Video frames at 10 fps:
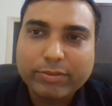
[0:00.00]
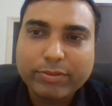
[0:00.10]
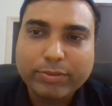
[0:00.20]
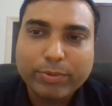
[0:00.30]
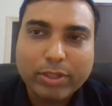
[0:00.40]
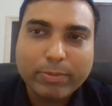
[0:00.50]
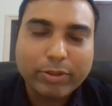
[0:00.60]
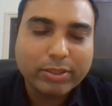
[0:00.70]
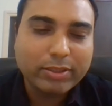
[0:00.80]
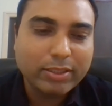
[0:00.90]
we spoke
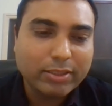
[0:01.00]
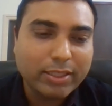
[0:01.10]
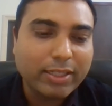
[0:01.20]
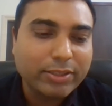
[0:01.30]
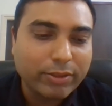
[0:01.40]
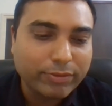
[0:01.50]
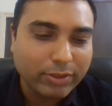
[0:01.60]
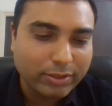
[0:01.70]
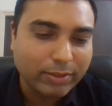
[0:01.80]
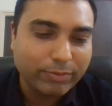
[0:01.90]
about is the selection of
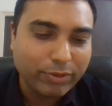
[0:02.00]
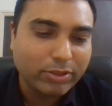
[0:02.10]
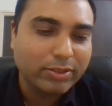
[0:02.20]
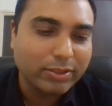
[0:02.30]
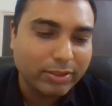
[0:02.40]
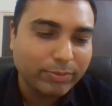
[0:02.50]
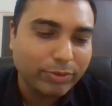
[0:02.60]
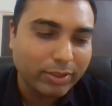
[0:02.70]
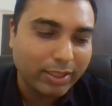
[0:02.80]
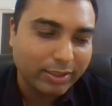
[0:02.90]
system. What system you
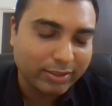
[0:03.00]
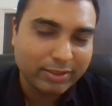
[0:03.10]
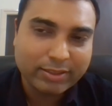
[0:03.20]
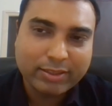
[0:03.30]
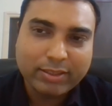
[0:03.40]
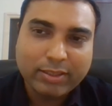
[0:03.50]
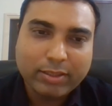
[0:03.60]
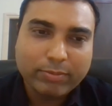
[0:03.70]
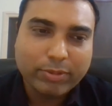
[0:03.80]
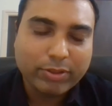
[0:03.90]
select,
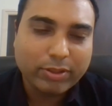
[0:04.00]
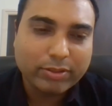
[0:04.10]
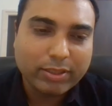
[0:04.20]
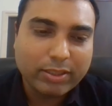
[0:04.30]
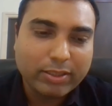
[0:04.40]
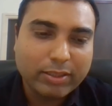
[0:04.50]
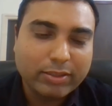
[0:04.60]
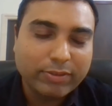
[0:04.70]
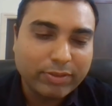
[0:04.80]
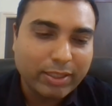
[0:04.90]
because
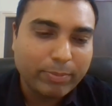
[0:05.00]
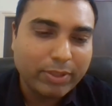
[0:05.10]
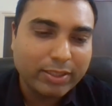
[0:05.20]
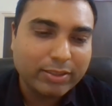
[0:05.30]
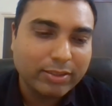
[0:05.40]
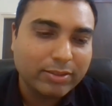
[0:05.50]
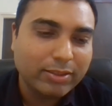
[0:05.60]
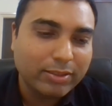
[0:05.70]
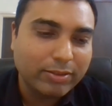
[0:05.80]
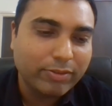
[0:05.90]
different applications,
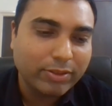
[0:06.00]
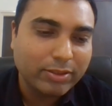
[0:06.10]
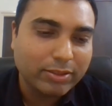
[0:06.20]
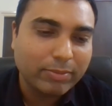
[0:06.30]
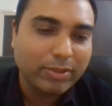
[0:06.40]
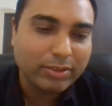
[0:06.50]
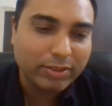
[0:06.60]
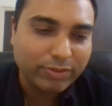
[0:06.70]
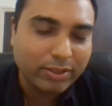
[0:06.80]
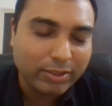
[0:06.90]
this different system has
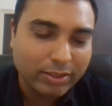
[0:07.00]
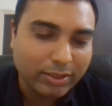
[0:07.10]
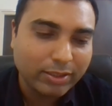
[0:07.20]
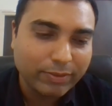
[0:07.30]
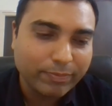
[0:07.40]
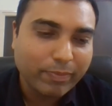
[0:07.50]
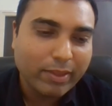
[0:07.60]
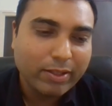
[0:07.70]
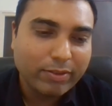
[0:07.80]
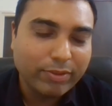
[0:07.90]
different
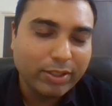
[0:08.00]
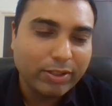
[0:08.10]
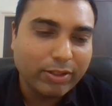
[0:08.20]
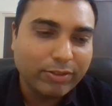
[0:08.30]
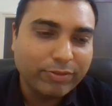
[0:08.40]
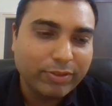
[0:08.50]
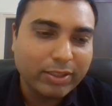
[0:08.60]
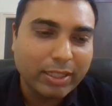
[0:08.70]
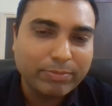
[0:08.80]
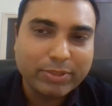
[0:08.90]
way of
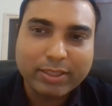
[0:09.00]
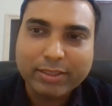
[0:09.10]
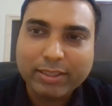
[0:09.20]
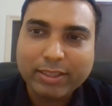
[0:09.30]
capturing the